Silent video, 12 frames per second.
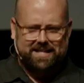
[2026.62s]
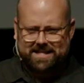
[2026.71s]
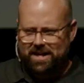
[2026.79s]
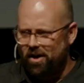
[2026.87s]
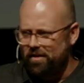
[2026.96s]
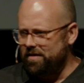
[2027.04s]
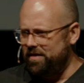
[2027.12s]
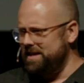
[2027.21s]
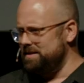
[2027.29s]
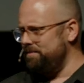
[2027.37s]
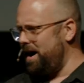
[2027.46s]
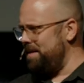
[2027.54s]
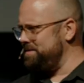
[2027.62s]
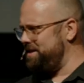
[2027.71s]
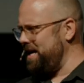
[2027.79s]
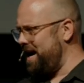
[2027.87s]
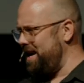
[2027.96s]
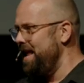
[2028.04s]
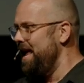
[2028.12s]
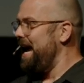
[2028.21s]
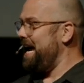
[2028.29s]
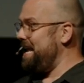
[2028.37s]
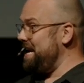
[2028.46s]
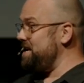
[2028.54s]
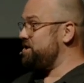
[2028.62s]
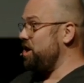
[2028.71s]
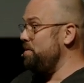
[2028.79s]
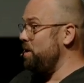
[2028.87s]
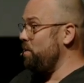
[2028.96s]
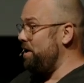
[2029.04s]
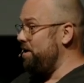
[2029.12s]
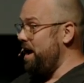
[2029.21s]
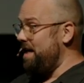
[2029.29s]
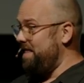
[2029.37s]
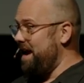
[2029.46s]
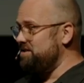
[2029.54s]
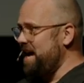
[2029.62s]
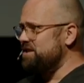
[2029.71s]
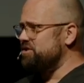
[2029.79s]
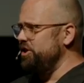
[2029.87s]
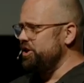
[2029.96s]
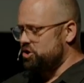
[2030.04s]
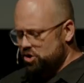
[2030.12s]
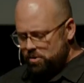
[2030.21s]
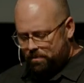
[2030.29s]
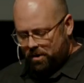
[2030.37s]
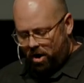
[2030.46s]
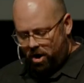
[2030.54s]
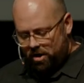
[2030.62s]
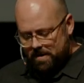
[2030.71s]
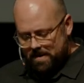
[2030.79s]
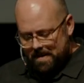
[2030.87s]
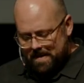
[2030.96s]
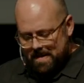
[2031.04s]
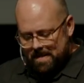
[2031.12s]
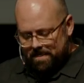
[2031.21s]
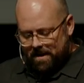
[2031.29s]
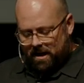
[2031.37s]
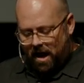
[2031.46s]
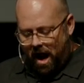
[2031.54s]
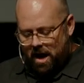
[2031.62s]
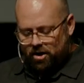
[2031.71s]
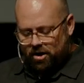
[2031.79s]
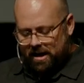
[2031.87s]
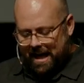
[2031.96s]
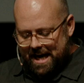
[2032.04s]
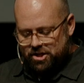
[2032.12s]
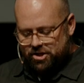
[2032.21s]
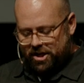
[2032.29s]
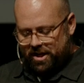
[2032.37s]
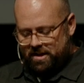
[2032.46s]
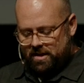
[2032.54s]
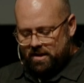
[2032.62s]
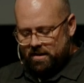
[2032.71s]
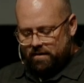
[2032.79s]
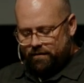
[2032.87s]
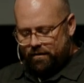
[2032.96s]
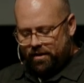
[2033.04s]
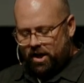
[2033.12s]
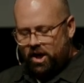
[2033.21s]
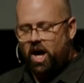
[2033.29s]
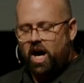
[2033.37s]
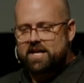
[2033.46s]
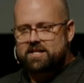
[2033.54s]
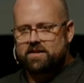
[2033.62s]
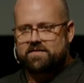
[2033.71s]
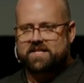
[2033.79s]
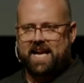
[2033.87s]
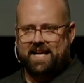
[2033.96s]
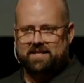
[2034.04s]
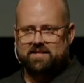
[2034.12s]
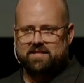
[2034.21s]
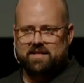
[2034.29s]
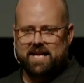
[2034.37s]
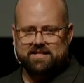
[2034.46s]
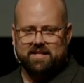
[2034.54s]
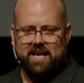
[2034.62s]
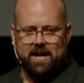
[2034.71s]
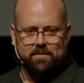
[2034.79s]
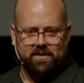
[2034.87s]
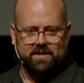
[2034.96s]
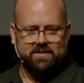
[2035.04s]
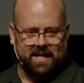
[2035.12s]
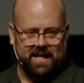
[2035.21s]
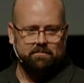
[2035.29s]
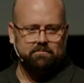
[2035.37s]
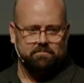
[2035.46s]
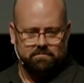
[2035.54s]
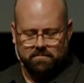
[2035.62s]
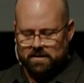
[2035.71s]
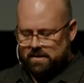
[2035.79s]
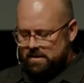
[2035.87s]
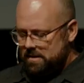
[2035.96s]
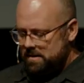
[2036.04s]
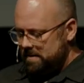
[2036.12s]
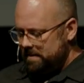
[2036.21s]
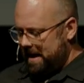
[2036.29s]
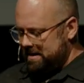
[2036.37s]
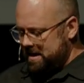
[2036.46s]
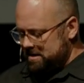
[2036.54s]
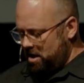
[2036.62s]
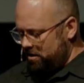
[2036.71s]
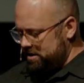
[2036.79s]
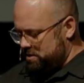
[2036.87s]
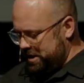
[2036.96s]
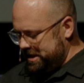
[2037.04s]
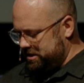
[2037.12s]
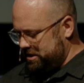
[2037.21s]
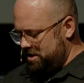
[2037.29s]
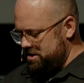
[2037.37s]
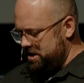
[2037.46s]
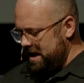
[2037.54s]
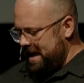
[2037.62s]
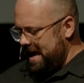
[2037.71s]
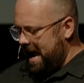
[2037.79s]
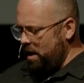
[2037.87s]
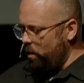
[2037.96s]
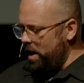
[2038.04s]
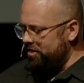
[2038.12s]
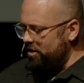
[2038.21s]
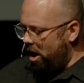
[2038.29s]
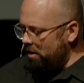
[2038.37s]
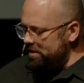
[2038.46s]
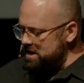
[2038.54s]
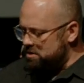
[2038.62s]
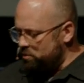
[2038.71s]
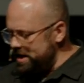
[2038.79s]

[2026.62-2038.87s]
see all the things that Bob's done, and they determine whether or not there's actually a group called the Congregation for the Cause of Saints. That's the name of the team that does all this research. And with all this